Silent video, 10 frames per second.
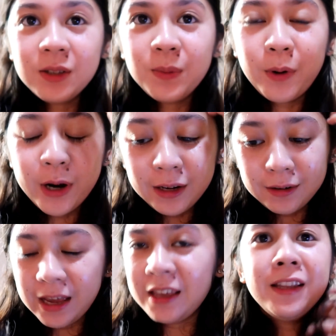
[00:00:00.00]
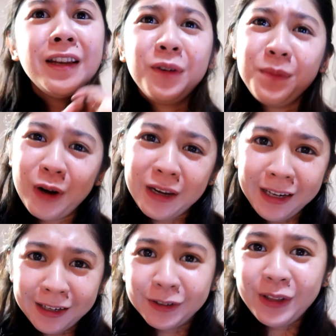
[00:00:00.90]
Good morning! Ay, hindi na good
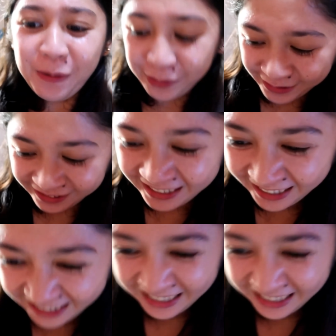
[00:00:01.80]
morning! Good afternoon!